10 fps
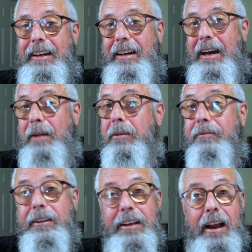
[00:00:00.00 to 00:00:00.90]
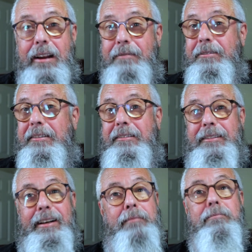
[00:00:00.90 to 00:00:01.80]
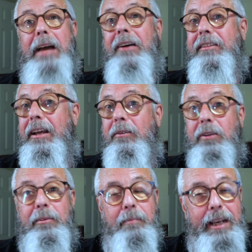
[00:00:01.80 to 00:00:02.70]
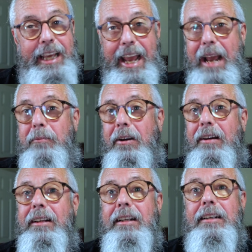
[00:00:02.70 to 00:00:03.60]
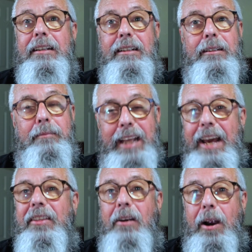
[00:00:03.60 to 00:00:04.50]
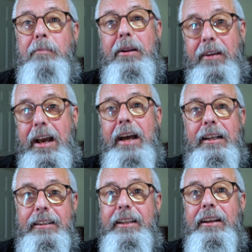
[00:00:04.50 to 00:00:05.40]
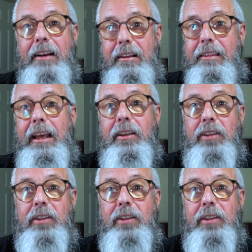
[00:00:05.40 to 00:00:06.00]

I'm a photographer. I'm out there with my camera. There are things I